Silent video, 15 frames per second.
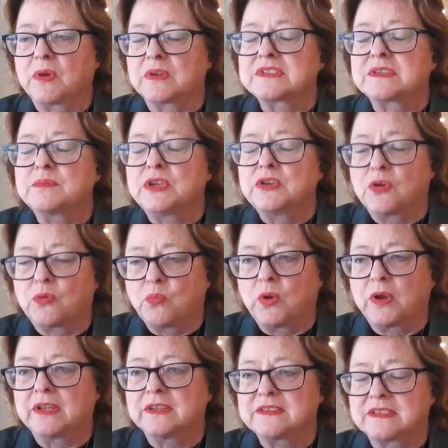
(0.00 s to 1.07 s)
wants to be your
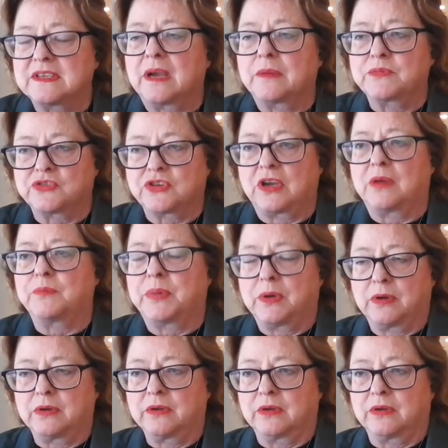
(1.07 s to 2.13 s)
one-stop shop
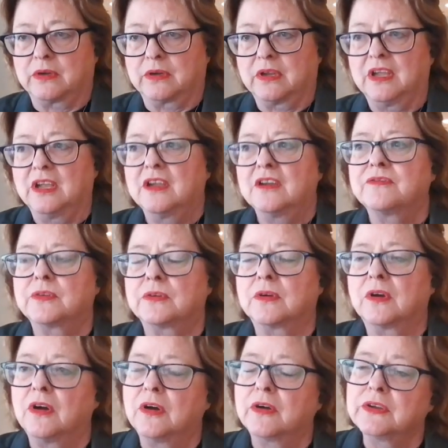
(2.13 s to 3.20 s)
partner
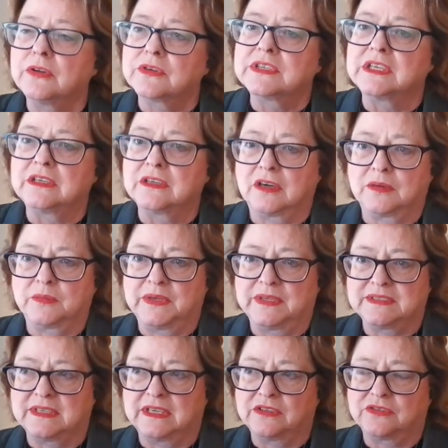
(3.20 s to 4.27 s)
for all your
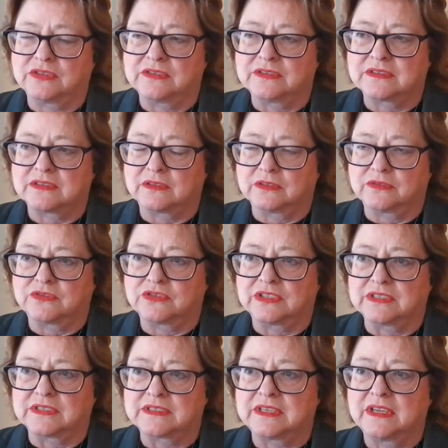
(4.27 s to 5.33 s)
decarbonization
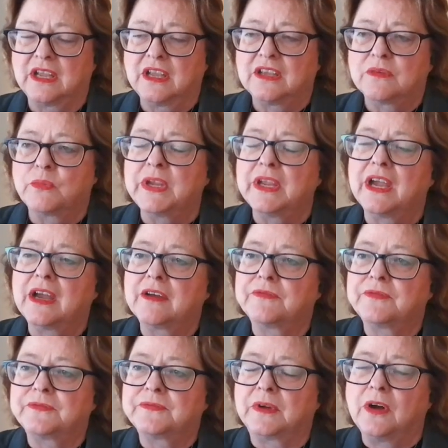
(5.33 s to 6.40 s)
solutions. We
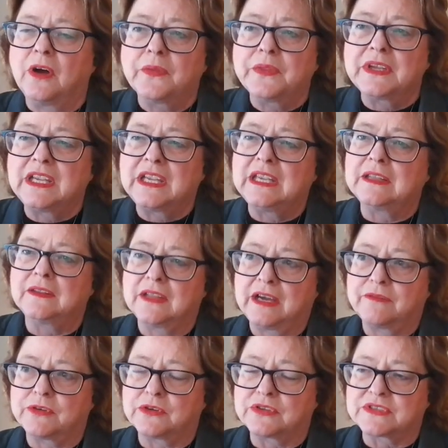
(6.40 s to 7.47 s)
have all the key
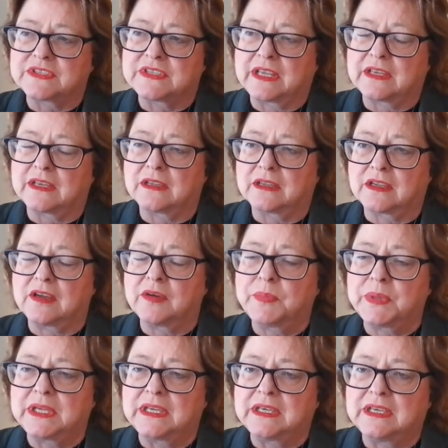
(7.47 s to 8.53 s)
levers that a
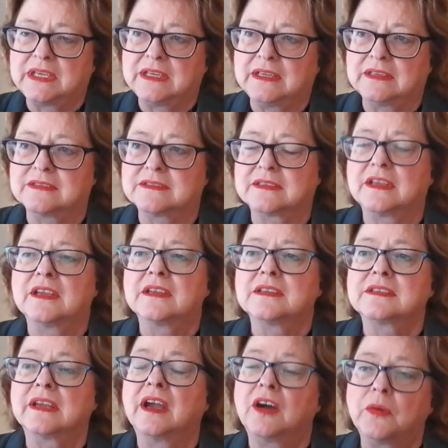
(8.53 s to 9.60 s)
company needs
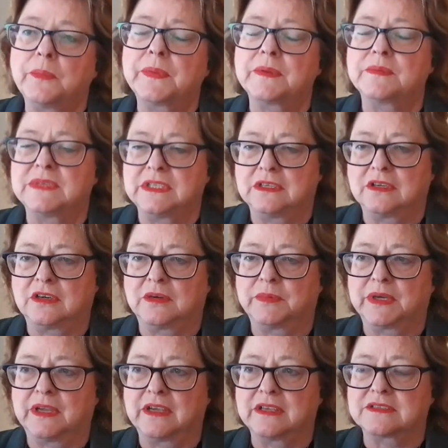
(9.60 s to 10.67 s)
to help them
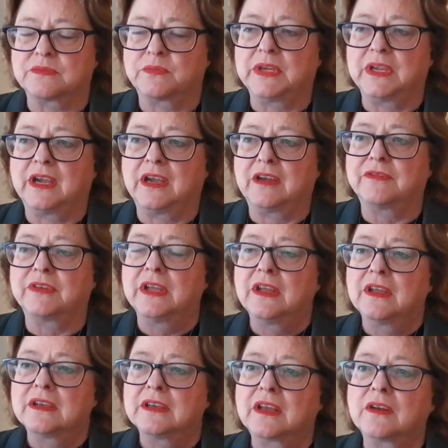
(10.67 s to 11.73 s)
decarbonize. We have
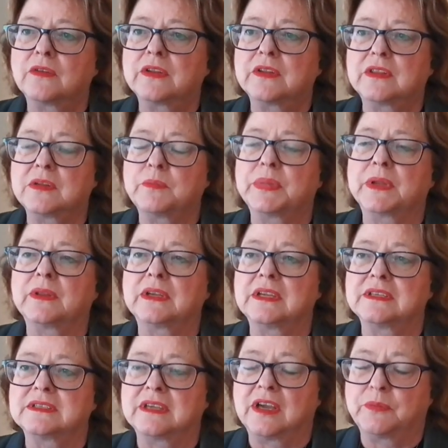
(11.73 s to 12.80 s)
not only the
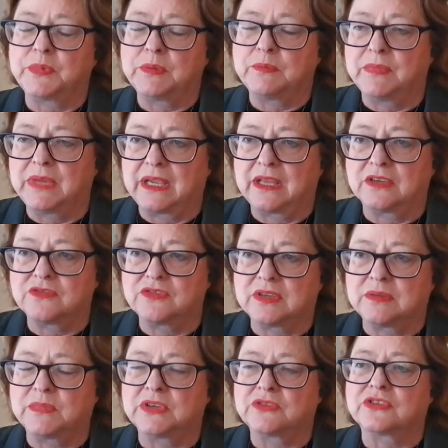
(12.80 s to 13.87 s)
ability to help you manage the
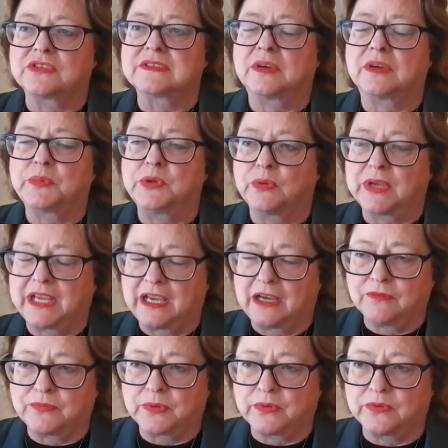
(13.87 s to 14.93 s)
emissions, help you
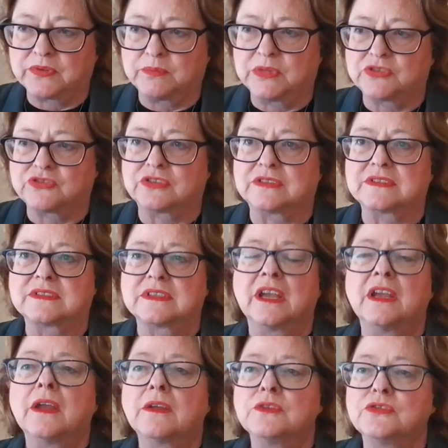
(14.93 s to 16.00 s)
account for those emissions,
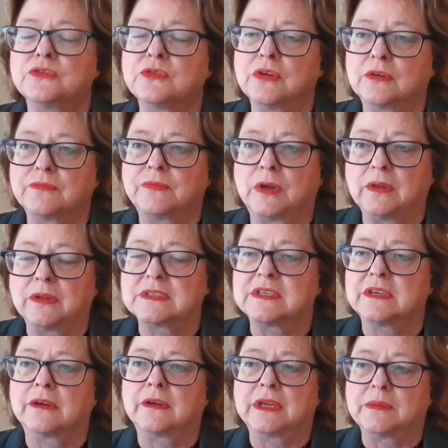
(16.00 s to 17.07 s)
do your
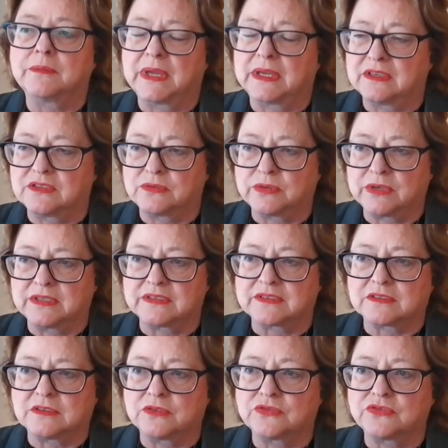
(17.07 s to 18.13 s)
voluntary and mandatory
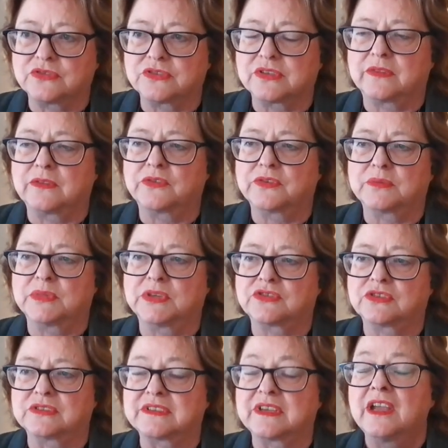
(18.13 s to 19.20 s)
disclosures on those
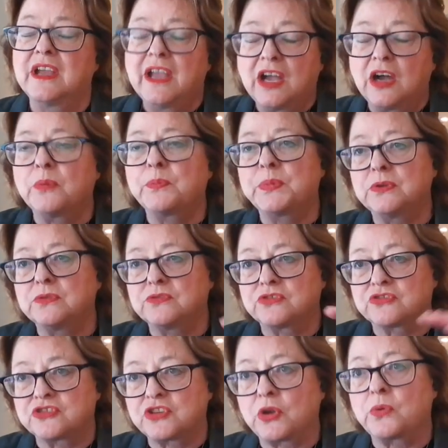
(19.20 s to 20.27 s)
emissions, help you
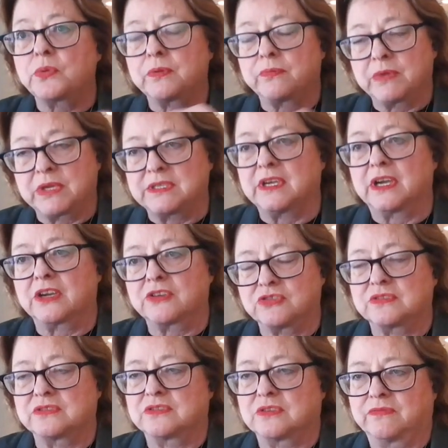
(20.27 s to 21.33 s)
show the
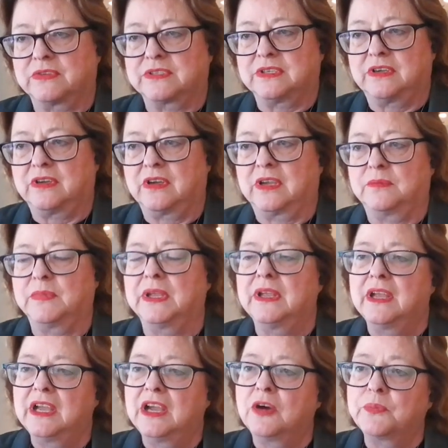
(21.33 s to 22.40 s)
reductions over time,
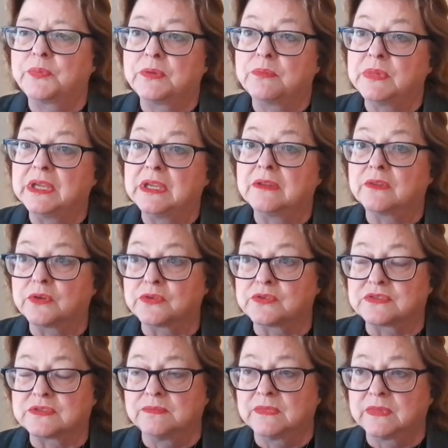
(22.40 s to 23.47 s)
help you meet
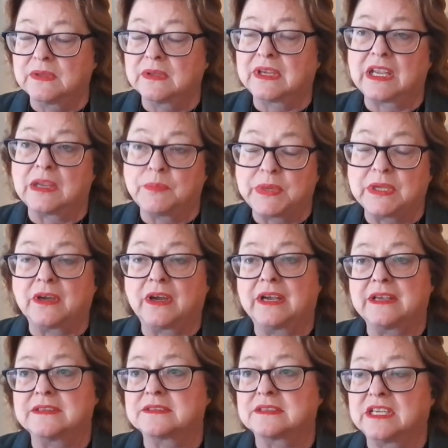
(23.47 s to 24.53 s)
those K P
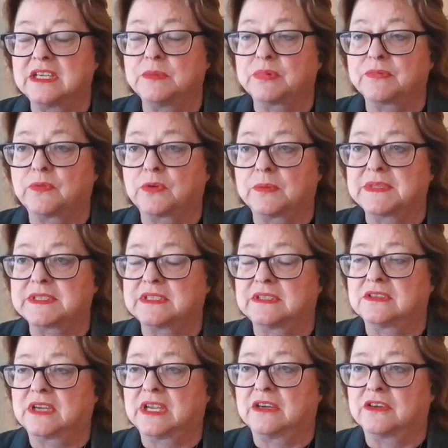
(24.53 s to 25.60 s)
Is, key performance
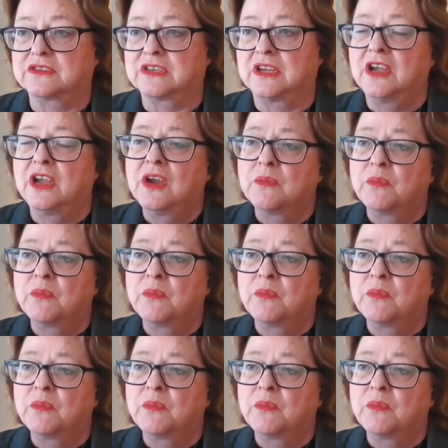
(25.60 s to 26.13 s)
indicators,